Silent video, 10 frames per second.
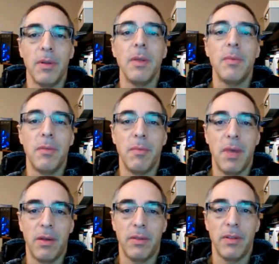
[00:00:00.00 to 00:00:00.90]
leaps and
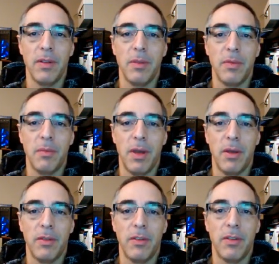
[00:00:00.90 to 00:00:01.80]
bounds.
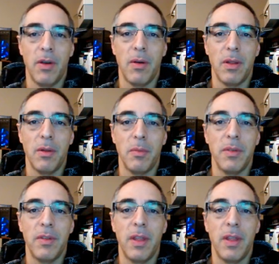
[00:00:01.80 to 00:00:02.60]
So, and I'll be